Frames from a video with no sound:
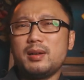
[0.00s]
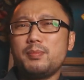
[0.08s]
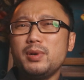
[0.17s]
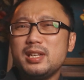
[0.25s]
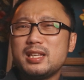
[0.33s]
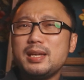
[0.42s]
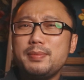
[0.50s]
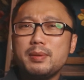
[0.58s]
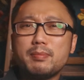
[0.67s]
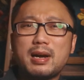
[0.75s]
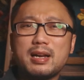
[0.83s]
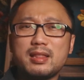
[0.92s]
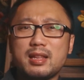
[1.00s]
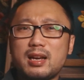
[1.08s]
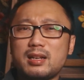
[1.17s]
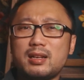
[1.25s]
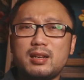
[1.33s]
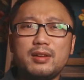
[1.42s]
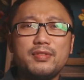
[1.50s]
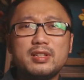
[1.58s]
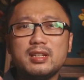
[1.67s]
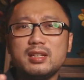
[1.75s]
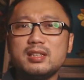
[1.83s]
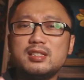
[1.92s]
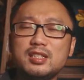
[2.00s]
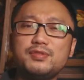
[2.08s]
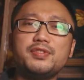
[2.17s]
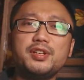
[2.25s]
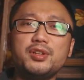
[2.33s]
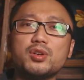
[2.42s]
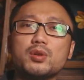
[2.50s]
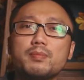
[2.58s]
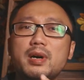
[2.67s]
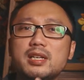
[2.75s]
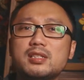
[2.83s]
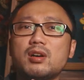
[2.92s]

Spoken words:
Please keep in mind that everything in this video based